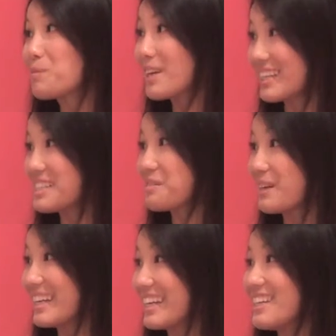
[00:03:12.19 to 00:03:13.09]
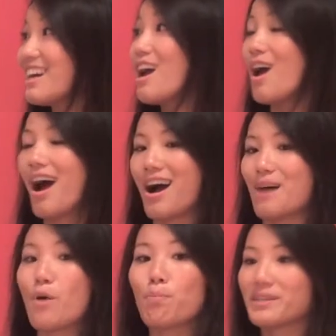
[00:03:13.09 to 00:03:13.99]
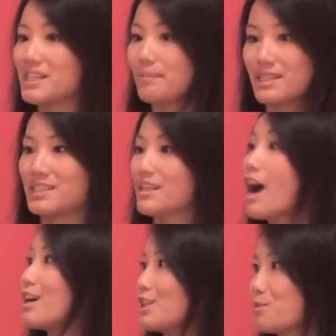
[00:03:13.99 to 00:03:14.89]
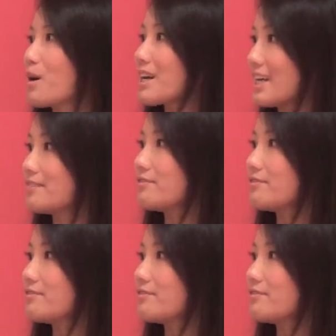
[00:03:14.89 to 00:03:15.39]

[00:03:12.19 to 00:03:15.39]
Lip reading: release really opens up this entire new market